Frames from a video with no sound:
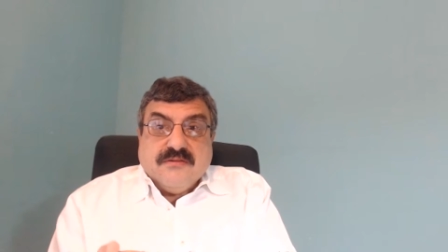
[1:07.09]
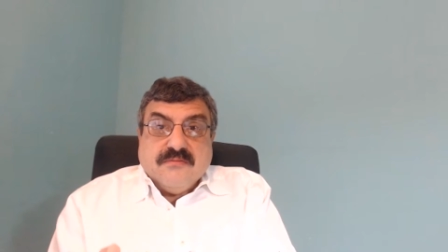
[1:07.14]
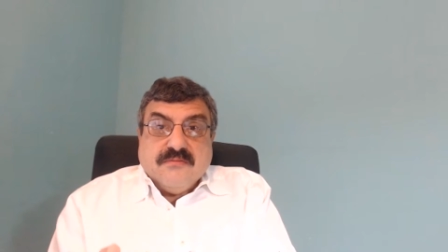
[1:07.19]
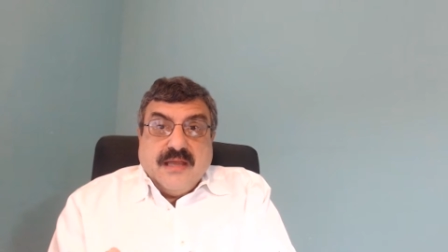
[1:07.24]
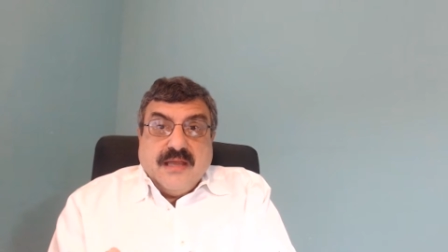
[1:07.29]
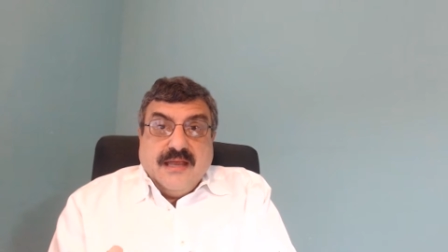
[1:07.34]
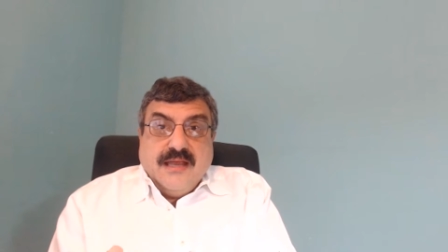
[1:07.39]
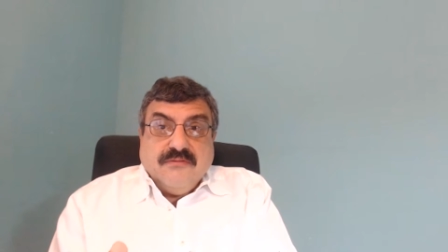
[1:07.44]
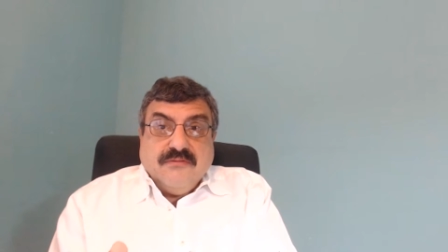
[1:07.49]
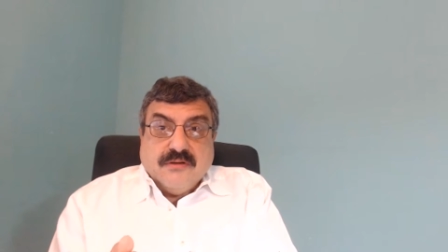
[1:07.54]
of
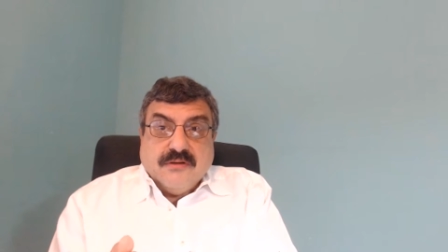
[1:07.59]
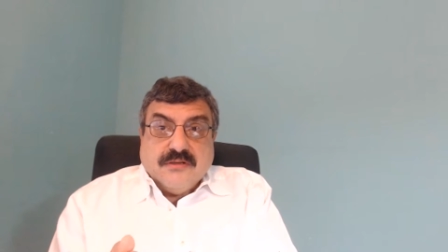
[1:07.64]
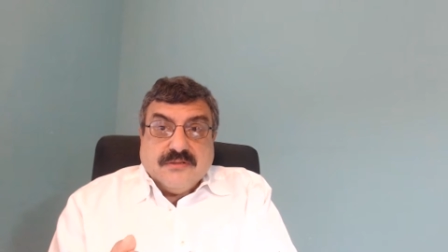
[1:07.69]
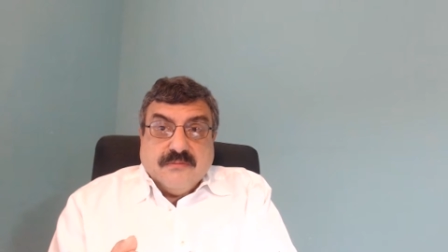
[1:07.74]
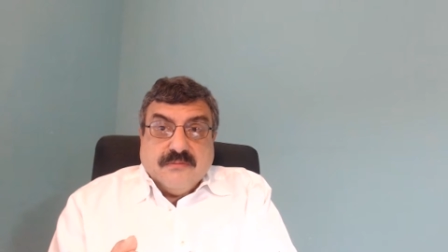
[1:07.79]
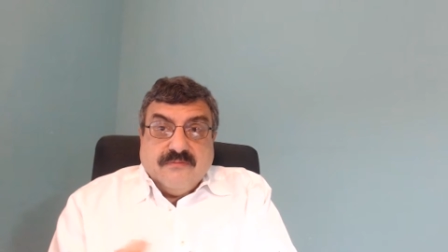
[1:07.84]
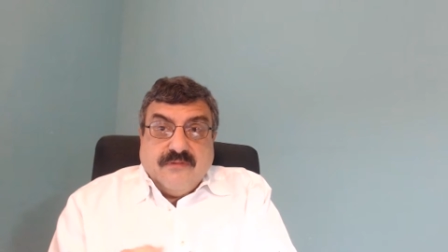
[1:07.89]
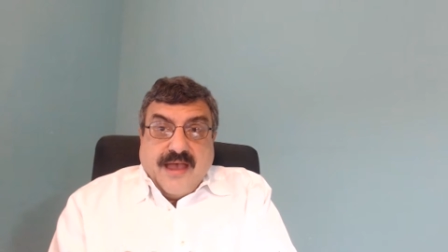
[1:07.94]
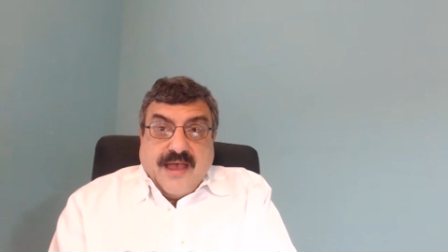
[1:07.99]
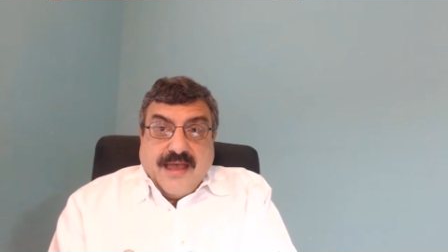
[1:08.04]

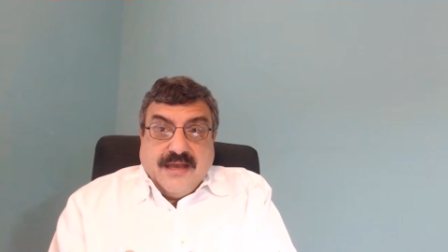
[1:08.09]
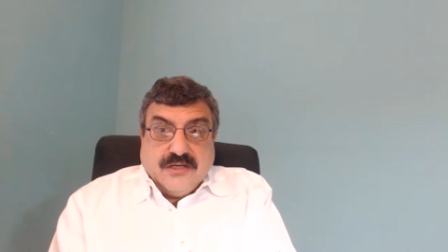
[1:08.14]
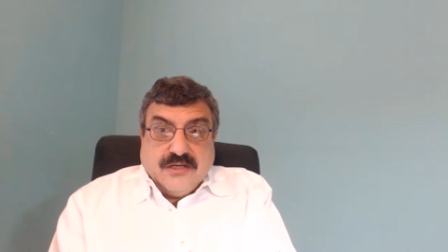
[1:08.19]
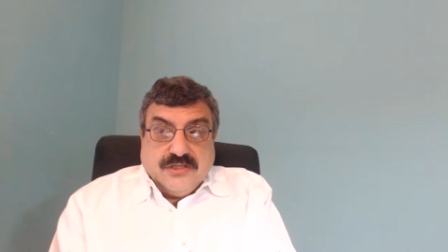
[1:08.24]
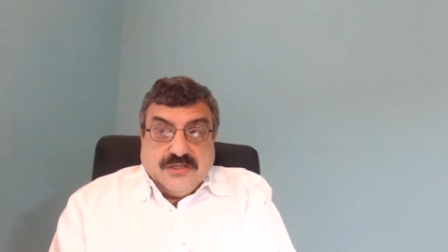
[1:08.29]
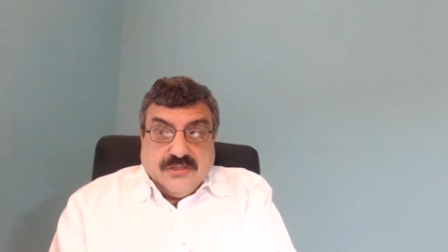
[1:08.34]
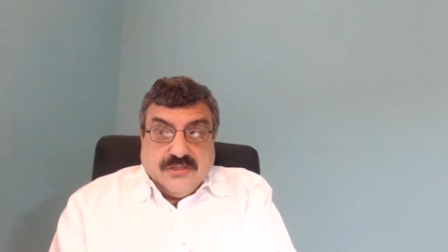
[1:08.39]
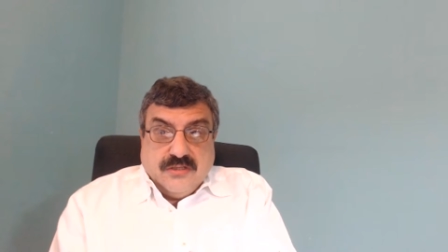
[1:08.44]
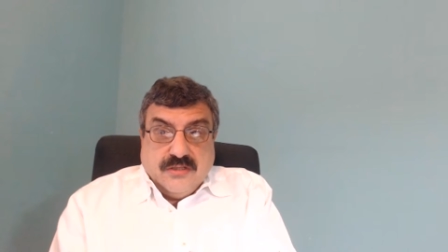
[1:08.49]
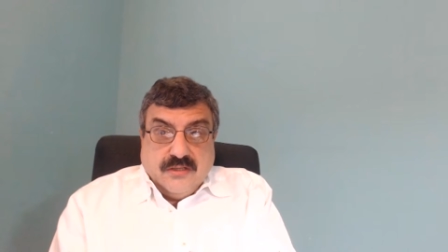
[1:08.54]
behaviorism
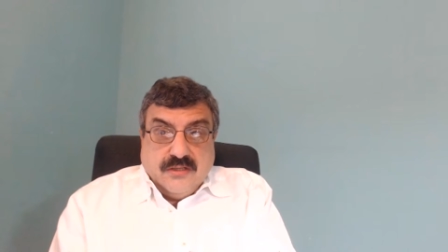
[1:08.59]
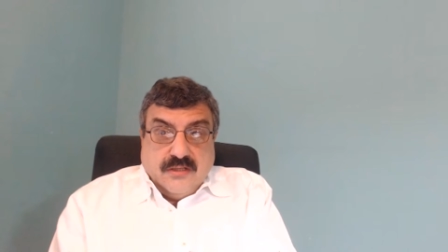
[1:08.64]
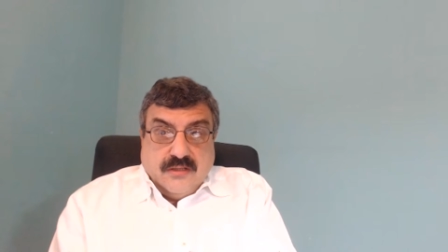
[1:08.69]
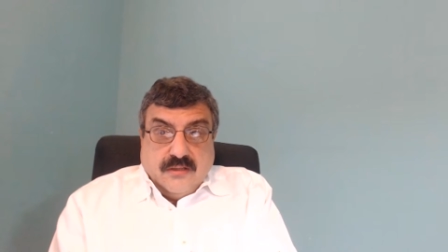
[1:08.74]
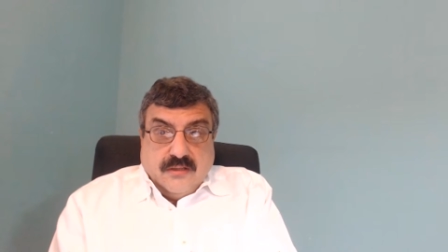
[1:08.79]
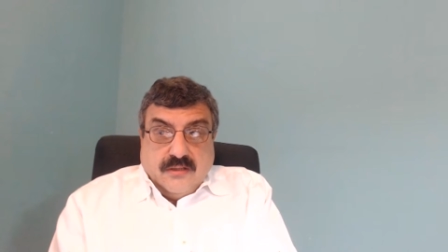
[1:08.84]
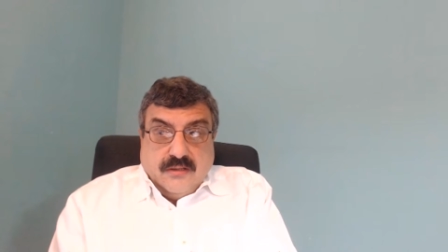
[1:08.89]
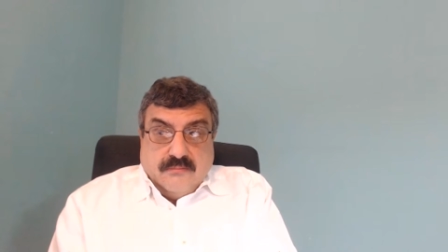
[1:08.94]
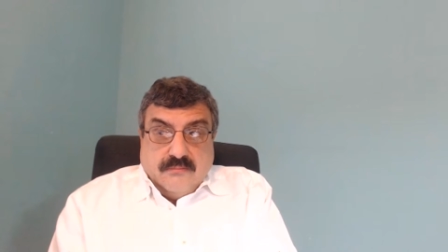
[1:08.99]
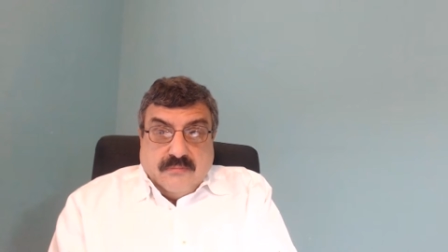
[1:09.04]
vanished
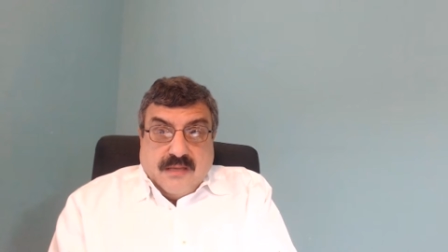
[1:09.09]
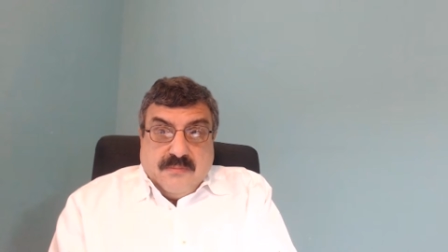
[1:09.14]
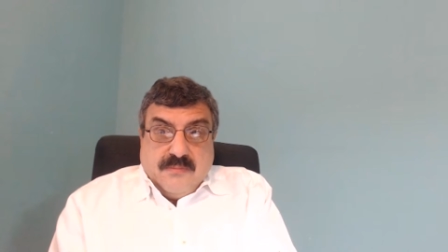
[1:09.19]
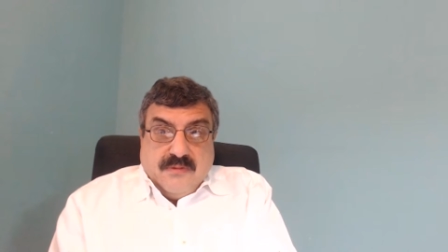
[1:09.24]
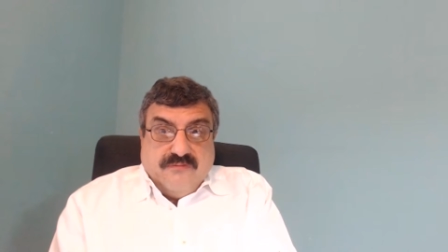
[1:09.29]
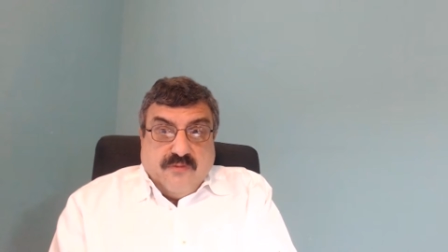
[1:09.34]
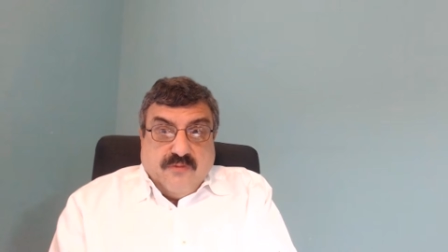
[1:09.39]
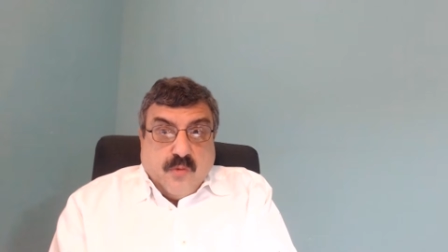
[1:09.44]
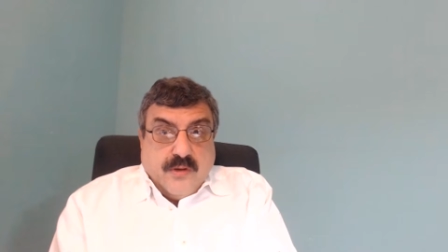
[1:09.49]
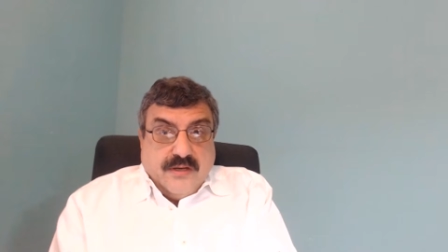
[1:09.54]
maybe
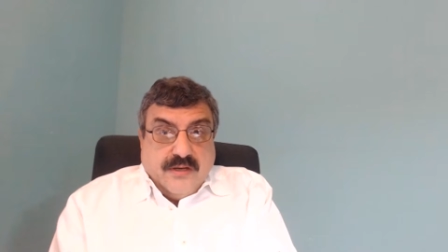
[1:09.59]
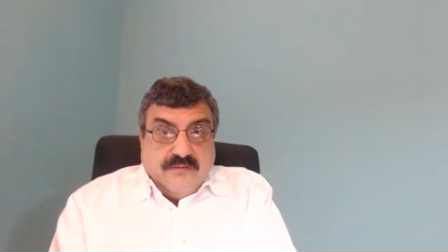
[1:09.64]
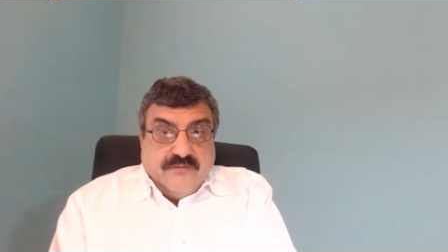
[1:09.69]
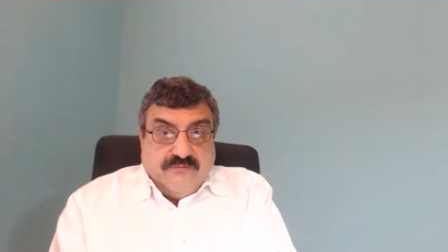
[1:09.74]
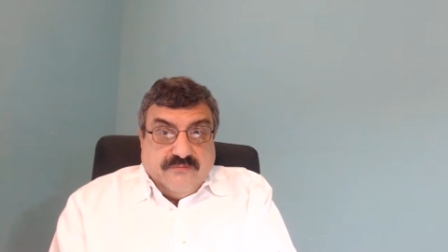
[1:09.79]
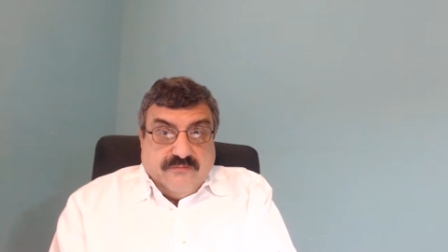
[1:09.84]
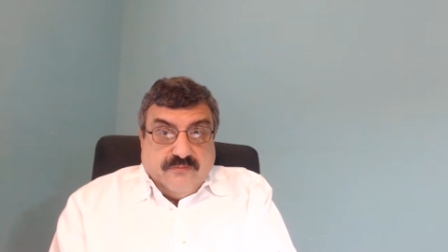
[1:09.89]
40